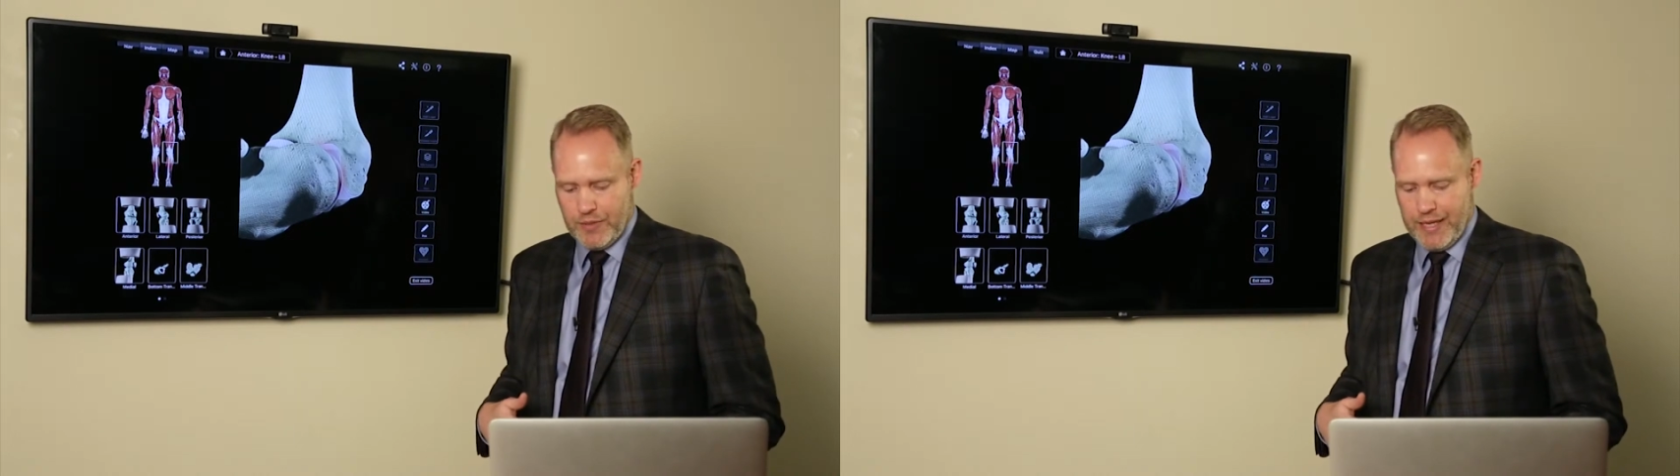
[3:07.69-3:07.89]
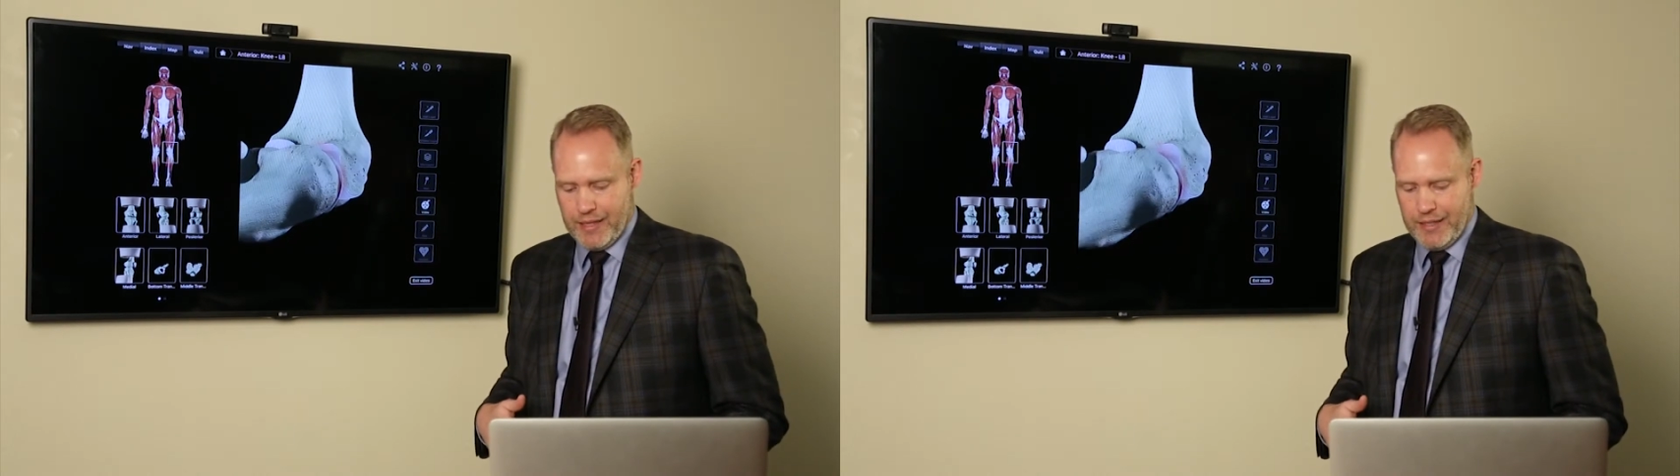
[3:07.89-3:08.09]

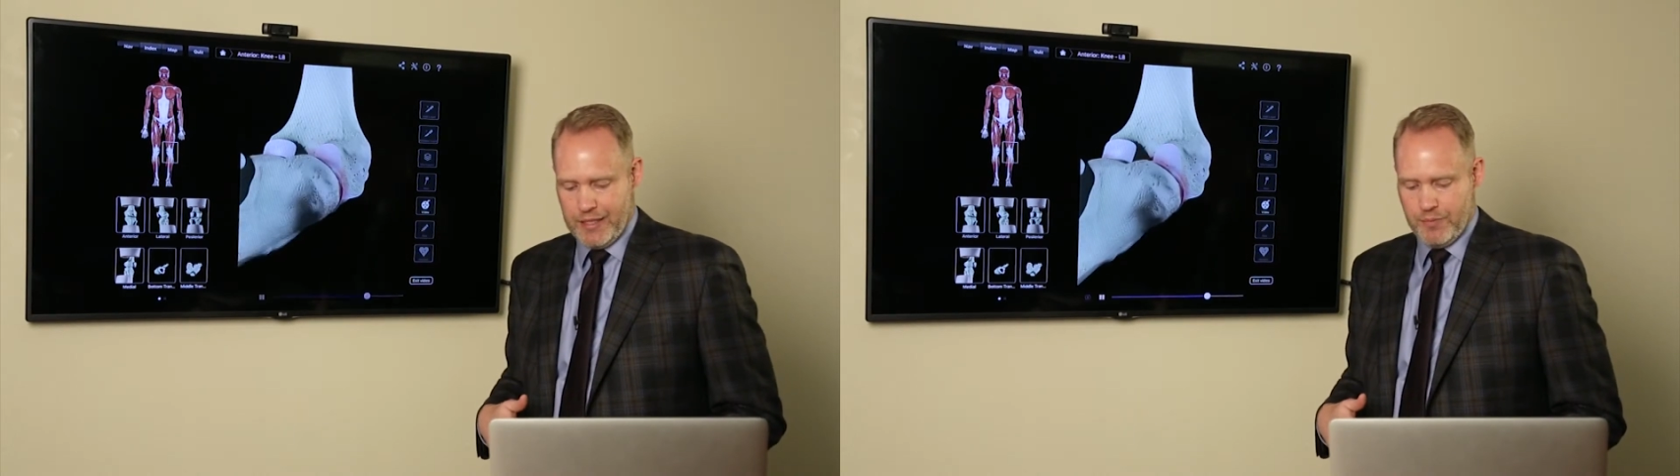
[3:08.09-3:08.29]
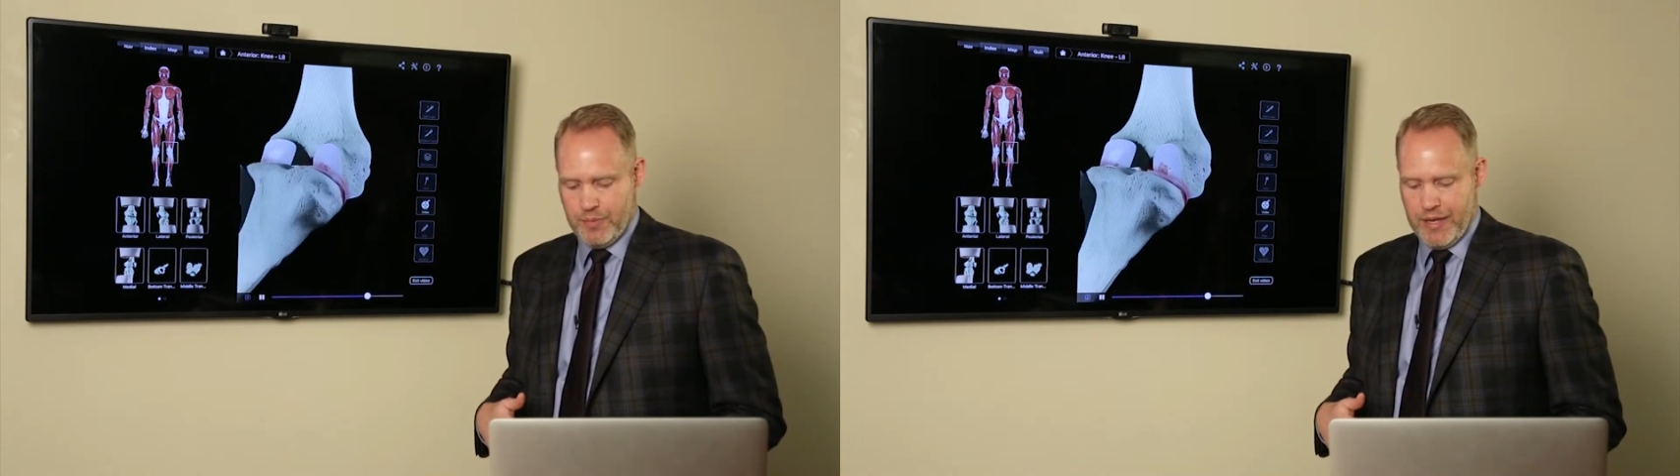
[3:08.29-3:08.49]
and it
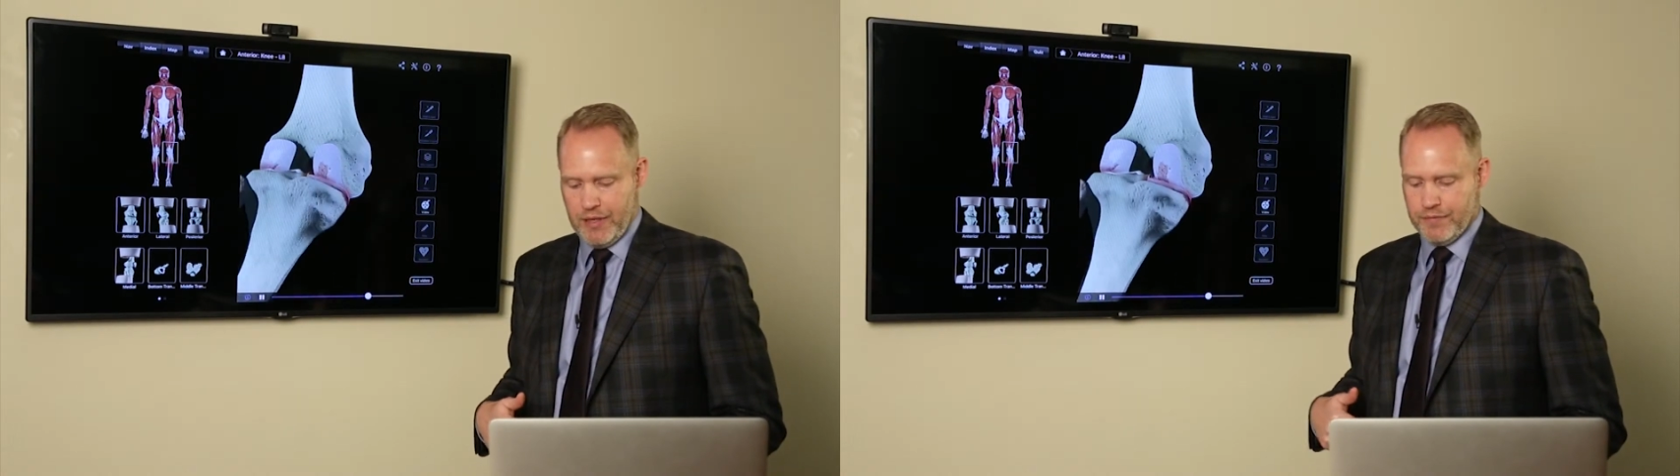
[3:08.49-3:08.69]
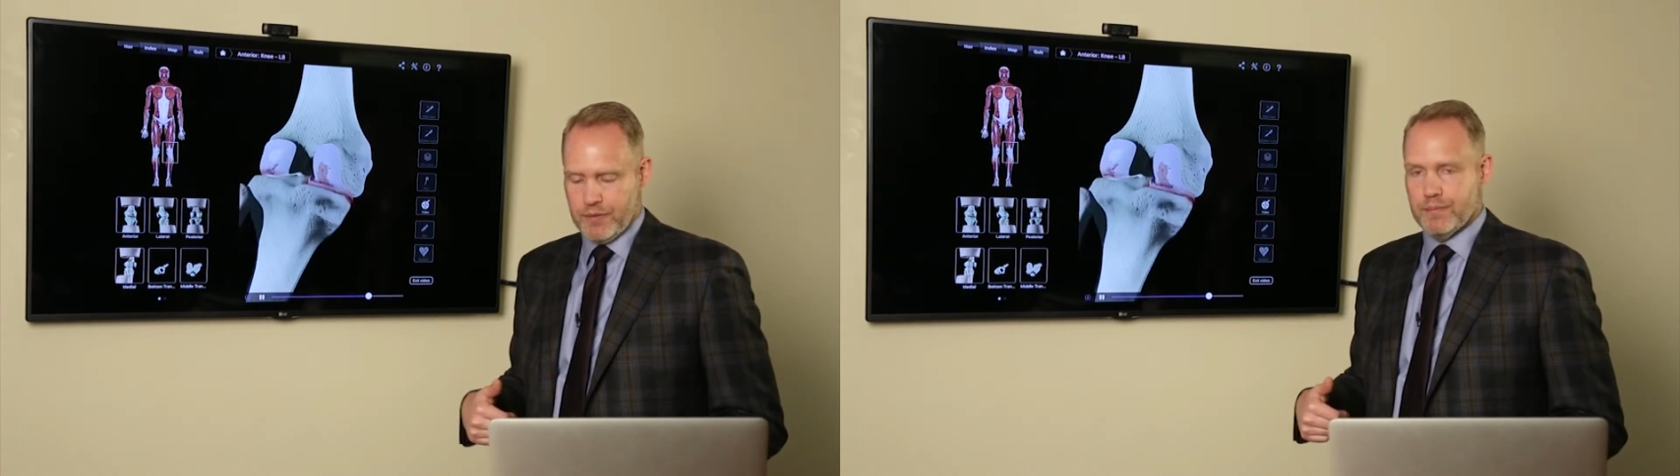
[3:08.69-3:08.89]
can be
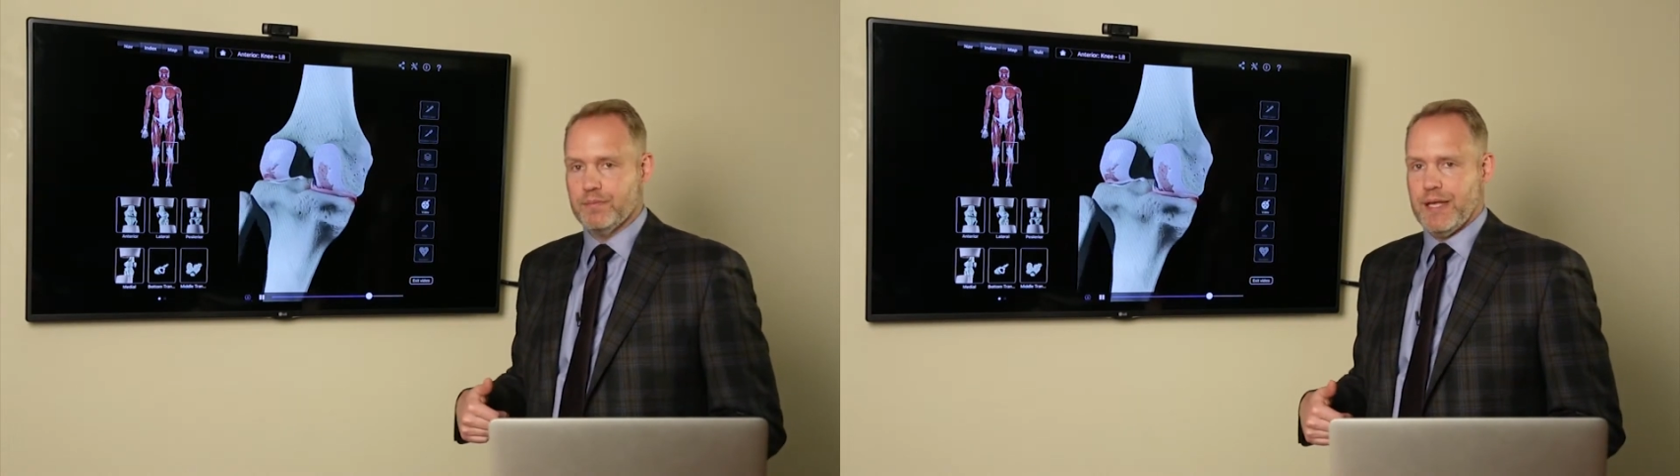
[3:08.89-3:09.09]
painful,